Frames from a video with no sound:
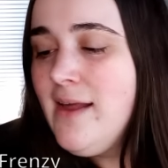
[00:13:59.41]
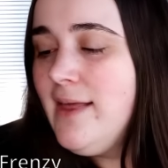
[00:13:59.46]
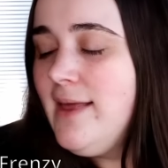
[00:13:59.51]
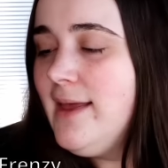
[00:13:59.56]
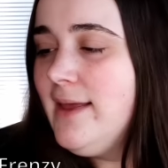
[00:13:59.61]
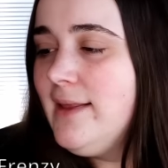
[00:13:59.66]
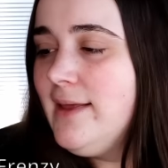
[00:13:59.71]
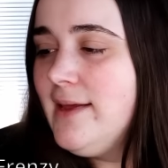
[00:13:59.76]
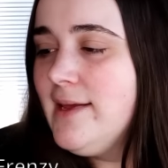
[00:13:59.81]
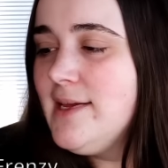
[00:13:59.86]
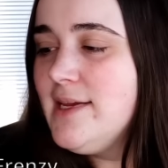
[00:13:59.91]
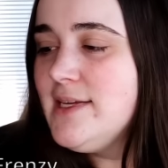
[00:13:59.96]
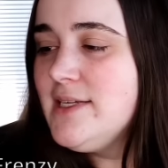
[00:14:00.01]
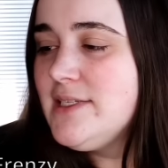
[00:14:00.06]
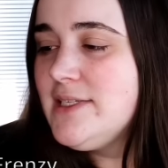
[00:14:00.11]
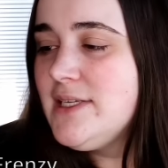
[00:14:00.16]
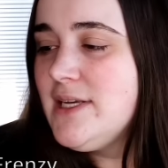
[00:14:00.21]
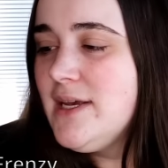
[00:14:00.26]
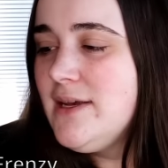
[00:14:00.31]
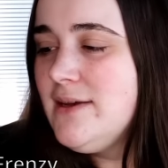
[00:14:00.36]
It
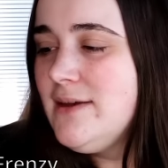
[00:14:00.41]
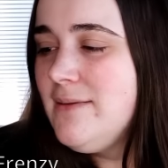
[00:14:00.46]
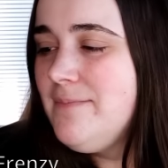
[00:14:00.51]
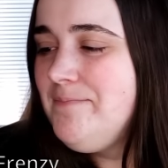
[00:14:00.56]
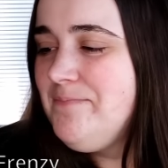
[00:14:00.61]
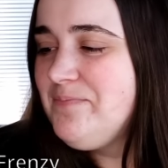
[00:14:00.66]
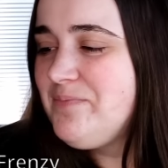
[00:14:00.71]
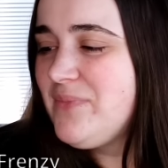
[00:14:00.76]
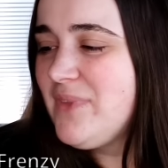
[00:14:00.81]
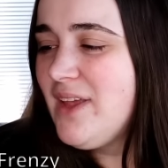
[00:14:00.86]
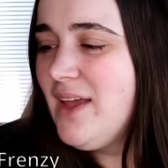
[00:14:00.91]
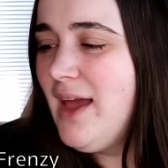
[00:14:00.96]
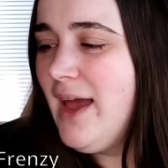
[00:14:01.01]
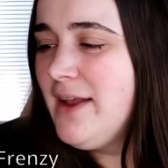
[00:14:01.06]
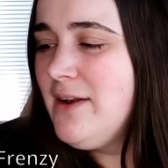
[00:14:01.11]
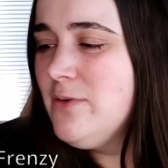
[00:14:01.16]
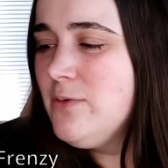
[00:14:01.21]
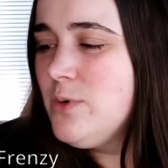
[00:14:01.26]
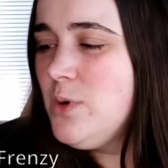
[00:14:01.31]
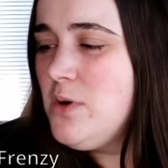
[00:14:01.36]
is, I
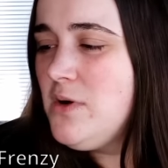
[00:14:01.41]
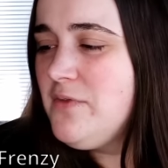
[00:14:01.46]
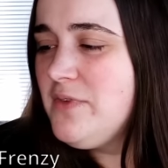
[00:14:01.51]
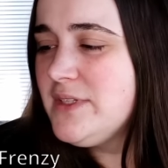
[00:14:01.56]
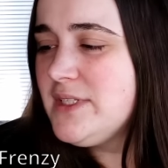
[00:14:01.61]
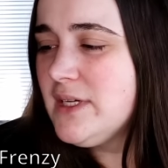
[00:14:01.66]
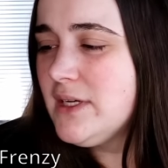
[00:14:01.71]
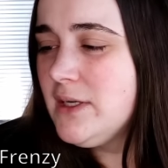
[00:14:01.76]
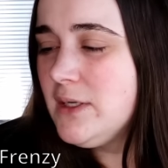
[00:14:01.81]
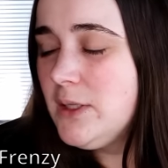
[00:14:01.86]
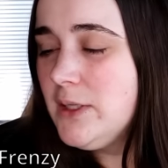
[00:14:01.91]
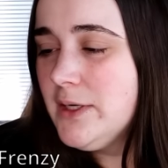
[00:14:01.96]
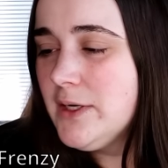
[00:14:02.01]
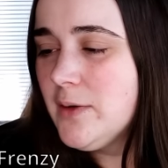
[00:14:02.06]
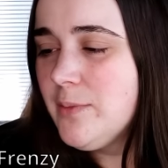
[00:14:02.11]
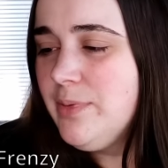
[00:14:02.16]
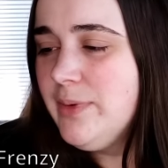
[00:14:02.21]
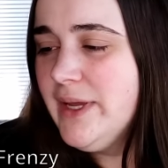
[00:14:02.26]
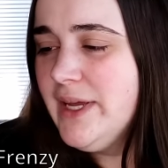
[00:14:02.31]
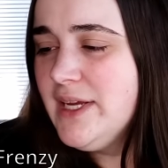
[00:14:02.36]
don't know if it's a
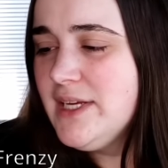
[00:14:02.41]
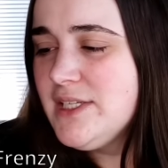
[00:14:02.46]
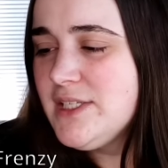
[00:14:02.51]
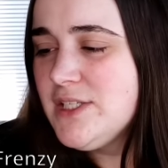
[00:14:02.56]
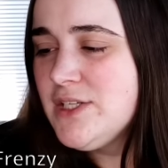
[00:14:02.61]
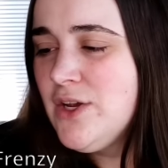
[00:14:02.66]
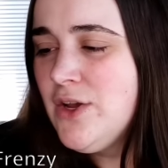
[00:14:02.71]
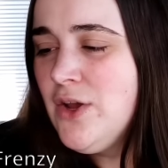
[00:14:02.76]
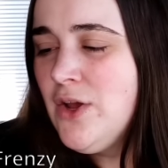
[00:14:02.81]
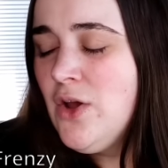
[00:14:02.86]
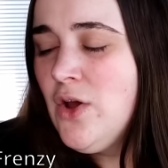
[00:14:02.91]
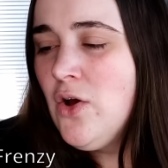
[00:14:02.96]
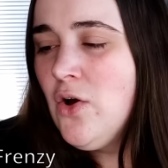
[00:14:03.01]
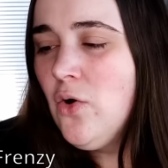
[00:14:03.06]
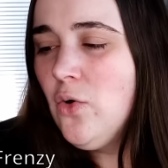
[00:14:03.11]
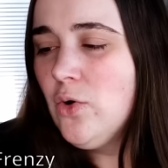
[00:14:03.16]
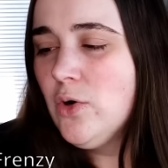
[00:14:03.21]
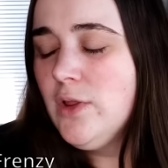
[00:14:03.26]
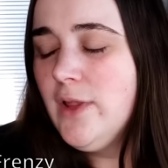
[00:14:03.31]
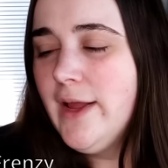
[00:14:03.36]
clear base
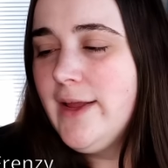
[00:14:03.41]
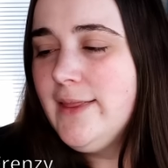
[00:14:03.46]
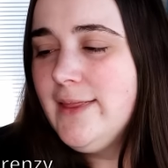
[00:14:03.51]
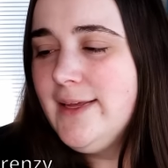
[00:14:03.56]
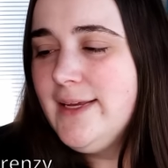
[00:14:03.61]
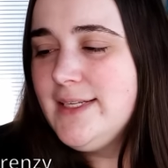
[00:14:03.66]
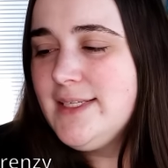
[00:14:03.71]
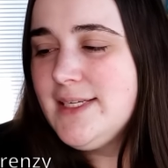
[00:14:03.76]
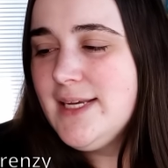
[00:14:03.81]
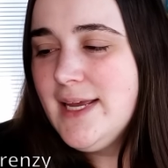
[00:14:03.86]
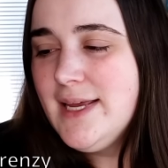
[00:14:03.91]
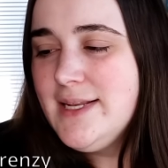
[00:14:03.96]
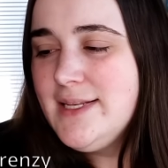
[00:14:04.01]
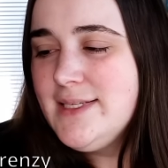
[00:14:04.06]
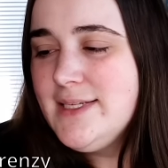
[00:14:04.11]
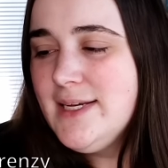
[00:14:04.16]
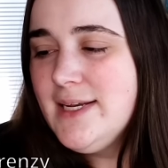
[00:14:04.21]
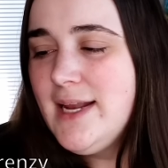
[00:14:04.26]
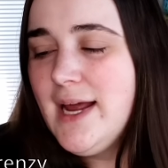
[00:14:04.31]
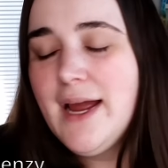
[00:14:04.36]
or lightly
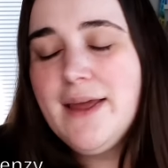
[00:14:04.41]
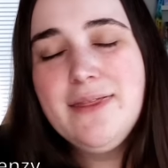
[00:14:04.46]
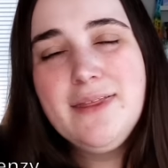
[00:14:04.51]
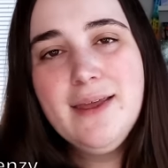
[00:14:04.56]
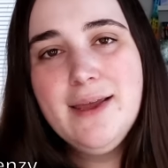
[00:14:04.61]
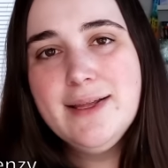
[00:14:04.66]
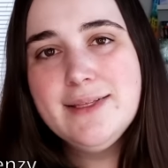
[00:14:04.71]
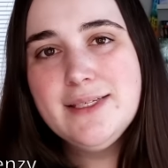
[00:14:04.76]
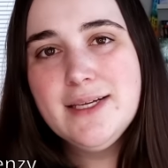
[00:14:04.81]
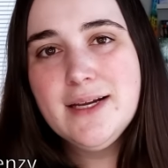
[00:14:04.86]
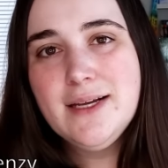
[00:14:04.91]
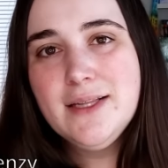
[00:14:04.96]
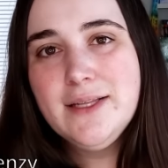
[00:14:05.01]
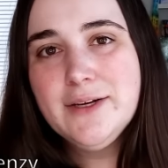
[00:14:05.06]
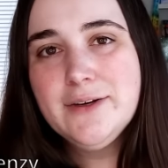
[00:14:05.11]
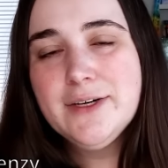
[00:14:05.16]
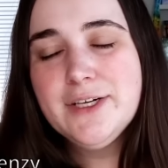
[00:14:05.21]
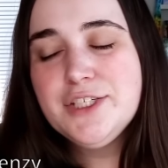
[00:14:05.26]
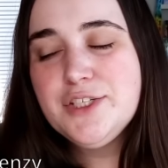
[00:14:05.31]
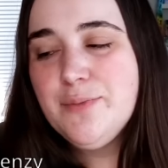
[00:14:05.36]
tinted. I think it's a
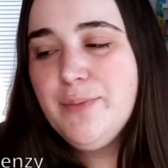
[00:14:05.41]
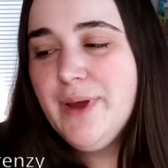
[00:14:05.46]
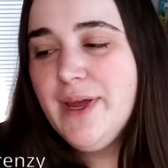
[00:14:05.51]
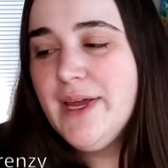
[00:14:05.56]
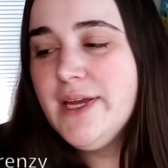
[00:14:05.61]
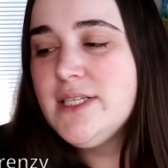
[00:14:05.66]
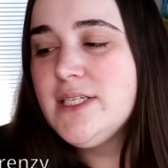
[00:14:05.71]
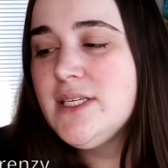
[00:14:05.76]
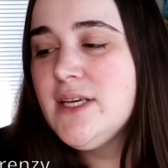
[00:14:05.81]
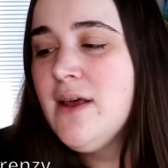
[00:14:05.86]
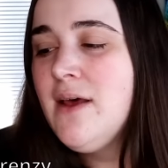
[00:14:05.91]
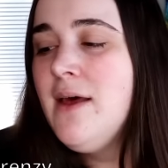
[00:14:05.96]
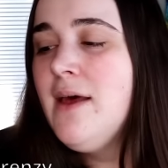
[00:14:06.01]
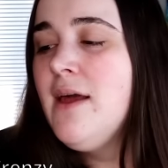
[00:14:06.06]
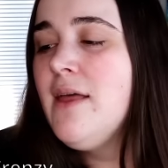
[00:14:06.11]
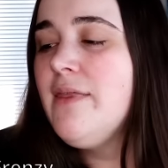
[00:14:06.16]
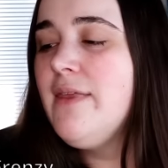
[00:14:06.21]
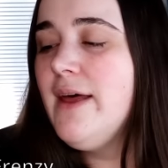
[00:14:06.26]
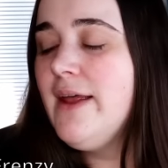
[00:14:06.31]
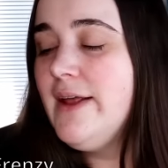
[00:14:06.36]
clearish base
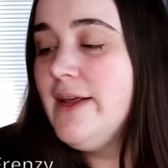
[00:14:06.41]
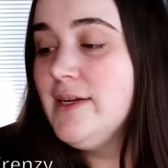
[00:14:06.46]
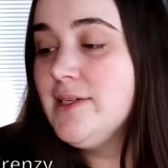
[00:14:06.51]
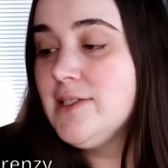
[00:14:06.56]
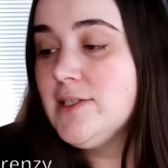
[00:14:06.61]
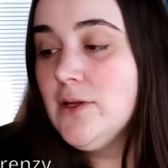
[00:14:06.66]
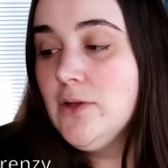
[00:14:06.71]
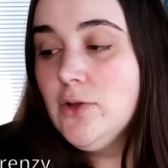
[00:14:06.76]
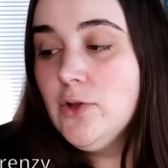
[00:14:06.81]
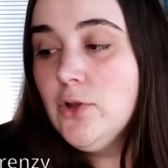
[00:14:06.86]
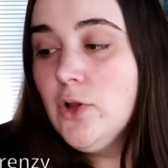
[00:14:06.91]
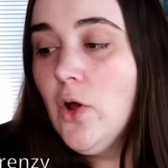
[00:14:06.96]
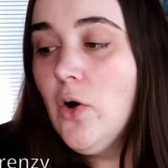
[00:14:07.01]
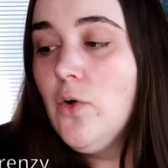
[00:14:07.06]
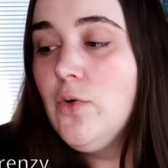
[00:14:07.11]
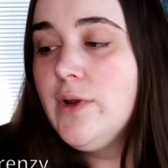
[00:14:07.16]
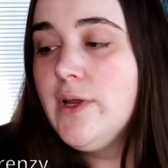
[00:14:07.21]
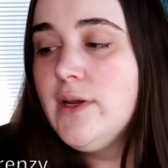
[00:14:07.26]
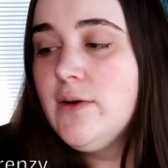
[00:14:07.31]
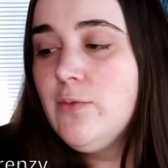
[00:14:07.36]
that is
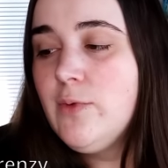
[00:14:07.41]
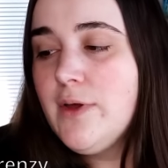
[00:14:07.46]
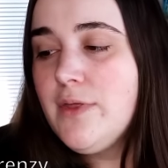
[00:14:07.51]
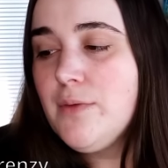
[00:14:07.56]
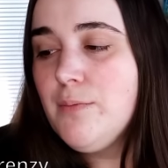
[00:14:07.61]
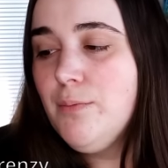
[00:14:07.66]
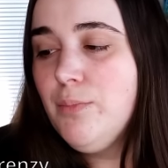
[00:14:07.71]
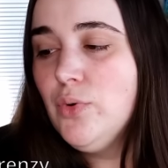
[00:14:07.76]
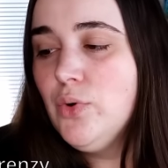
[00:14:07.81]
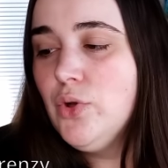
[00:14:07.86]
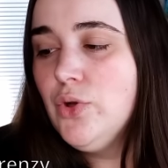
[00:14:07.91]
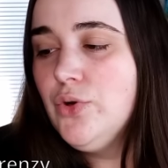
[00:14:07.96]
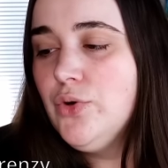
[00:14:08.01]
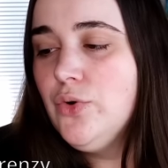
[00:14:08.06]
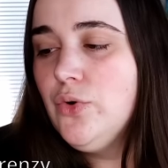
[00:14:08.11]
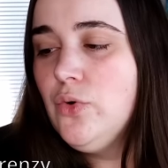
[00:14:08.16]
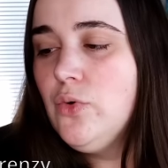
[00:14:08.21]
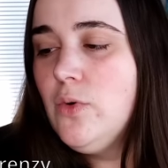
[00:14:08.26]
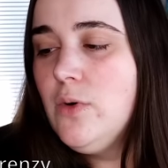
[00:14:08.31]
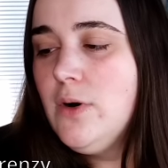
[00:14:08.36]
loaded with
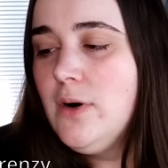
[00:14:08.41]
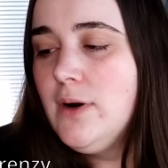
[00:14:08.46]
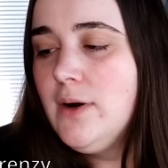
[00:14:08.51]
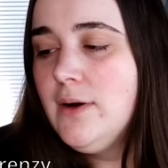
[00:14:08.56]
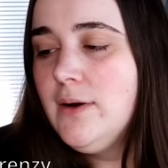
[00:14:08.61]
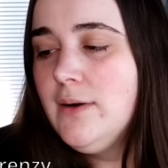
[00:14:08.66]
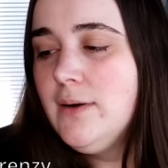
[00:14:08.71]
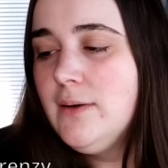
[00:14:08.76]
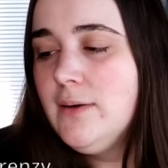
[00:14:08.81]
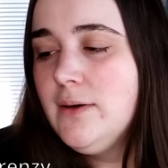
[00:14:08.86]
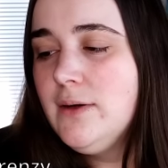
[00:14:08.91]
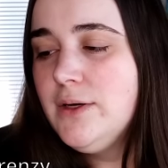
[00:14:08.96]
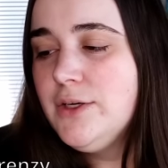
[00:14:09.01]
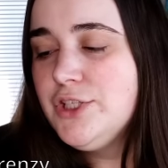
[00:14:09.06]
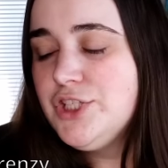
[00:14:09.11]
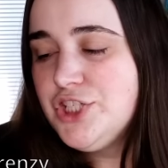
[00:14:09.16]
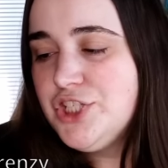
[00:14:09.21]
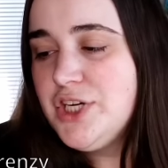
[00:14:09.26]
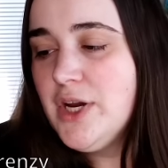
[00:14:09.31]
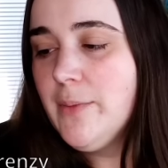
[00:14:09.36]
blue
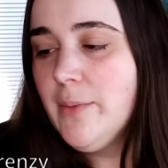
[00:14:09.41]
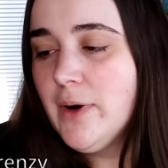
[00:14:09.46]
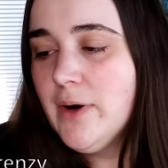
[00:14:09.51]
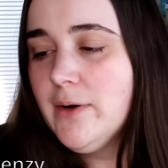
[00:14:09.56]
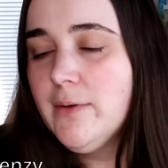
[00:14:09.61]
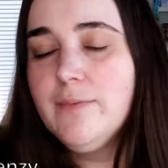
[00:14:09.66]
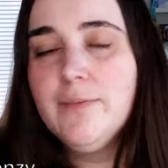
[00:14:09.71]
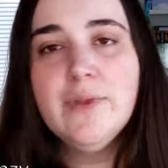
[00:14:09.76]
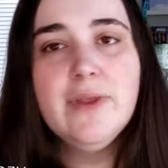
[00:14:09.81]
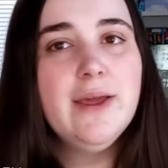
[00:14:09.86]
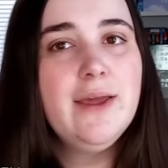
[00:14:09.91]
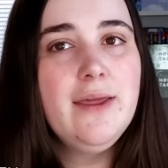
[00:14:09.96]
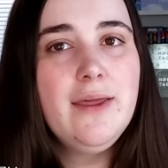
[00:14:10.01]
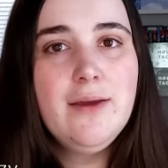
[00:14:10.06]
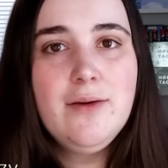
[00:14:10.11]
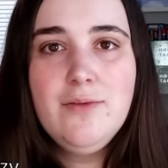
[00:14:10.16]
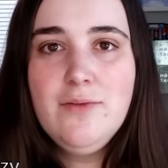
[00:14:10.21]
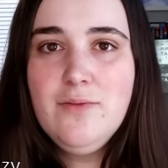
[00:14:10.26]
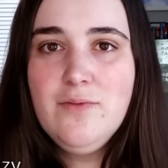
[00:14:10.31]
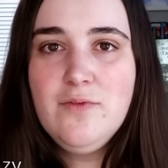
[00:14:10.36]
shimmer, like
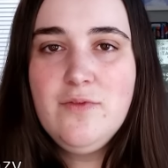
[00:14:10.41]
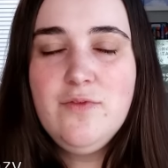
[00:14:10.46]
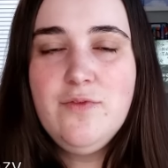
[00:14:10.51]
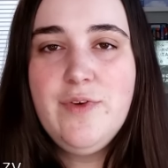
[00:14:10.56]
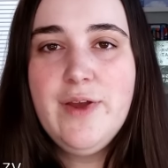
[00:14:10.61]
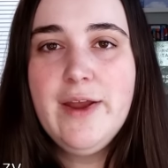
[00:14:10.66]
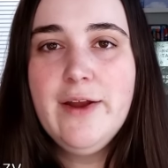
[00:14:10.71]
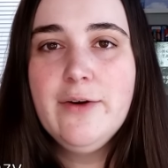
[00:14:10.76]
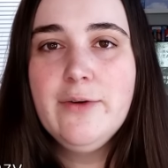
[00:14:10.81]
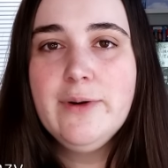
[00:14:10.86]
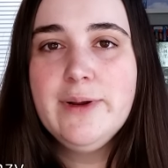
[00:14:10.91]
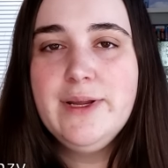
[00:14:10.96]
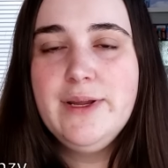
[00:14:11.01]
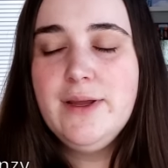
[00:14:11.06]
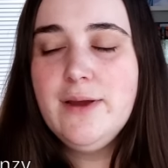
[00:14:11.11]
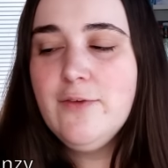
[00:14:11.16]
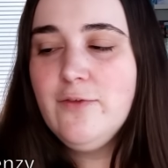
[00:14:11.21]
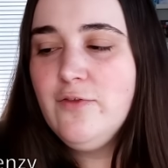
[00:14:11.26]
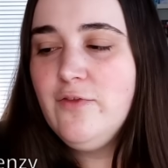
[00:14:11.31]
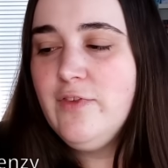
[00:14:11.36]

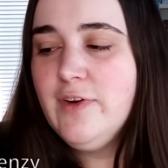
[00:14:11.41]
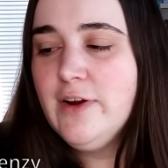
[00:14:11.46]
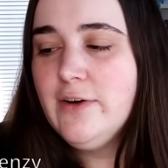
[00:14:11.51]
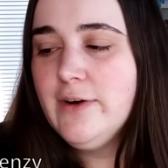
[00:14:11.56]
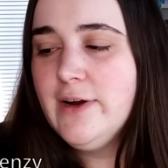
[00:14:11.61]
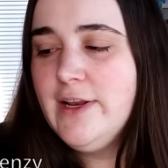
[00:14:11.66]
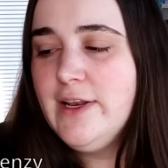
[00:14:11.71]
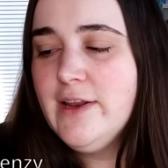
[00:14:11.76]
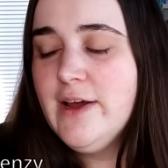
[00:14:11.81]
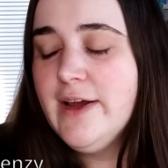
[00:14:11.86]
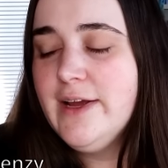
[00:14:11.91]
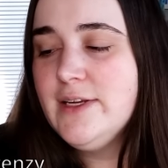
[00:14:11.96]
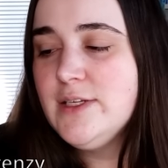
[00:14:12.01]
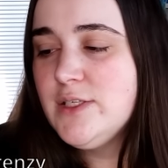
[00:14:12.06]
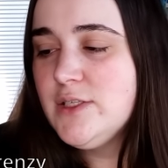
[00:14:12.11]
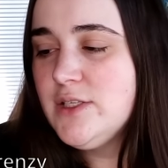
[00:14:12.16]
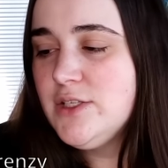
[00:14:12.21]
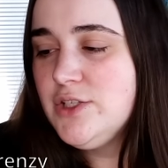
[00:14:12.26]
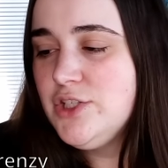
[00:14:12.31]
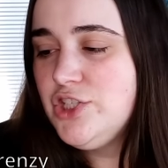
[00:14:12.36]
very, very
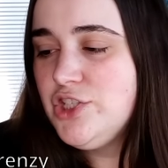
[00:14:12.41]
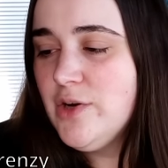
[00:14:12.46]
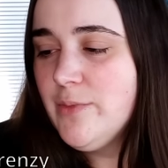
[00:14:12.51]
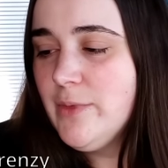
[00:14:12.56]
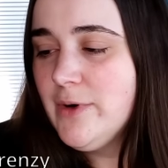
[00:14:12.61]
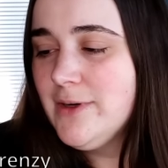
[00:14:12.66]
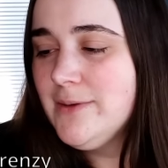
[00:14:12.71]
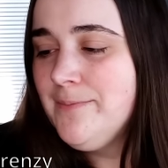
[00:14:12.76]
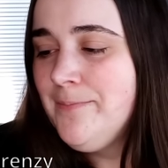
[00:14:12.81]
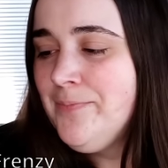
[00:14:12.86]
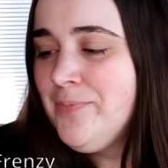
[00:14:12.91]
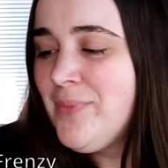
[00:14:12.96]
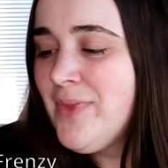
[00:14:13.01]
nice shimmer.